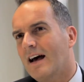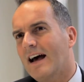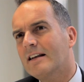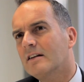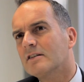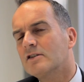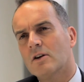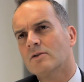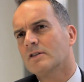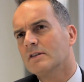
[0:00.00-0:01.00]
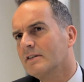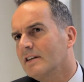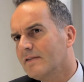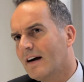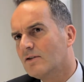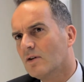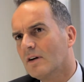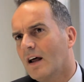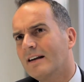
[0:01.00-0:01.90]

Endless nonsense is found online.